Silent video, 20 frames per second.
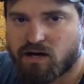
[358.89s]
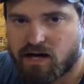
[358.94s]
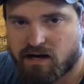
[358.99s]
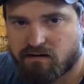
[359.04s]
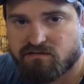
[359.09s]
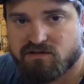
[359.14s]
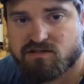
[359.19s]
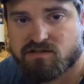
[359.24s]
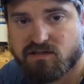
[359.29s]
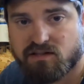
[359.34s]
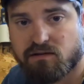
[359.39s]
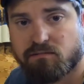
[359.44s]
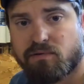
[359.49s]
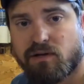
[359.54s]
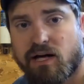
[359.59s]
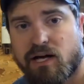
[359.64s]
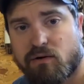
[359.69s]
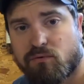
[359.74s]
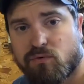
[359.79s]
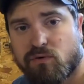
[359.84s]
obviously the
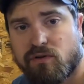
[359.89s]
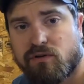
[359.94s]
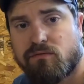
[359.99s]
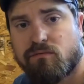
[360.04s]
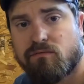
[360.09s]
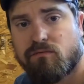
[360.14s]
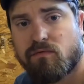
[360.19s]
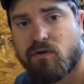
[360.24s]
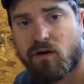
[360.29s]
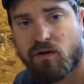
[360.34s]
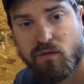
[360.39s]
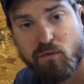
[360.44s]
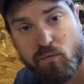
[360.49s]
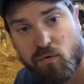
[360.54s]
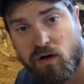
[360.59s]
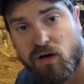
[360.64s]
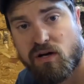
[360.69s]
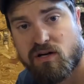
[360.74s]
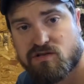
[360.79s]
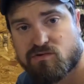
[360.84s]
plywood on the
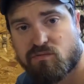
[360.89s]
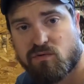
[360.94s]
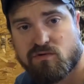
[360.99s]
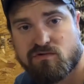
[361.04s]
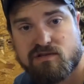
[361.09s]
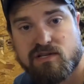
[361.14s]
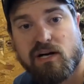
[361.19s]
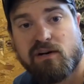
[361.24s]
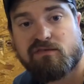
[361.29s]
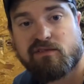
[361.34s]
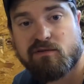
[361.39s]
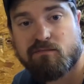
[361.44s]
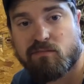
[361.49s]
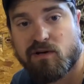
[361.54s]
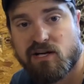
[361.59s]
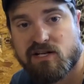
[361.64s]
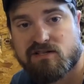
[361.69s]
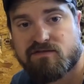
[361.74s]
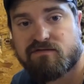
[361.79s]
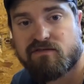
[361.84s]
walls won't
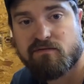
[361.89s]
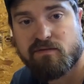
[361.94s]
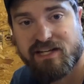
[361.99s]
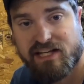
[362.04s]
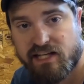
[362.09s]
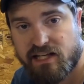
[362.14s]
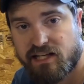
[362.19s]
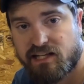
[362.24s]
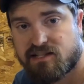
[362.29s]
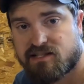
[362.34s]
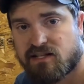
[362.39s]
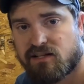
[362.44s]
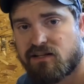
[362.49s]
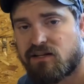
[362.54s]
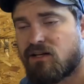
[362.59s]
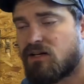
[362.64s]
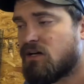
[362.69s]
self-combust from the heat.